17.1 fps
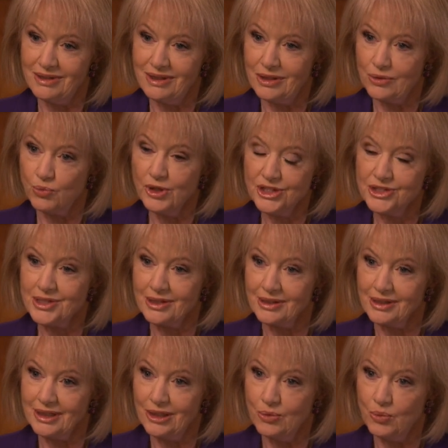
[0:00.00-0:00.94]
uh,
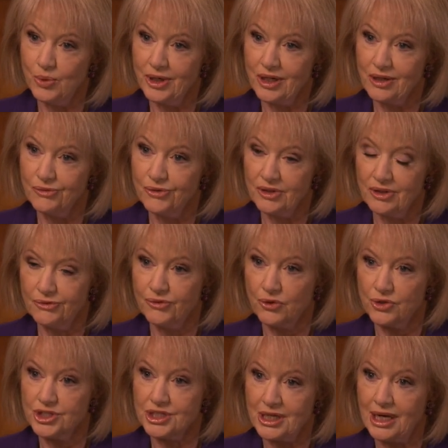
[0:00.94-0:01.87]
recently where, for the
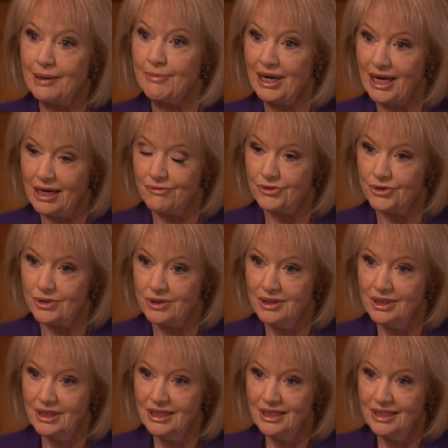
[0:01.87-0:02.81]
first time ever,
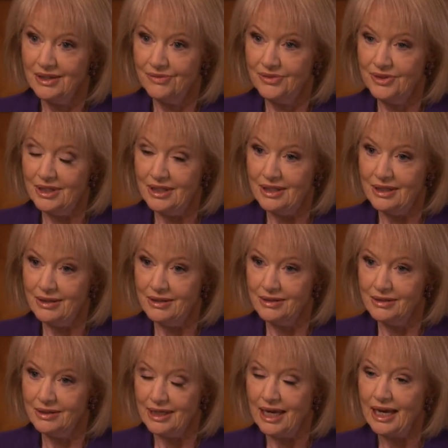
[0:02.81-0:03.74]
the
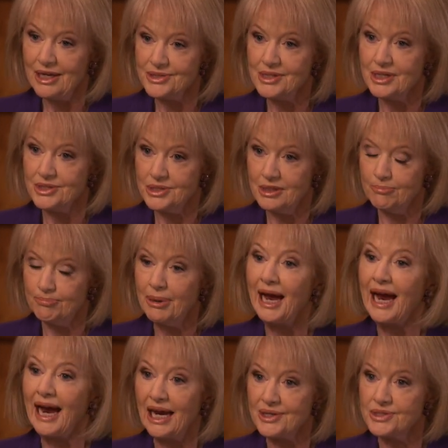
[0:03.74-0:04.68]
assets in
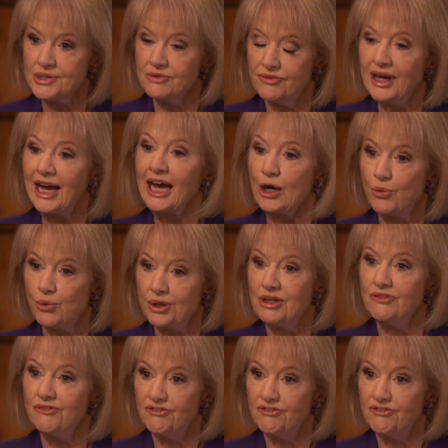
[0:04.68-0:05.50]
passive equity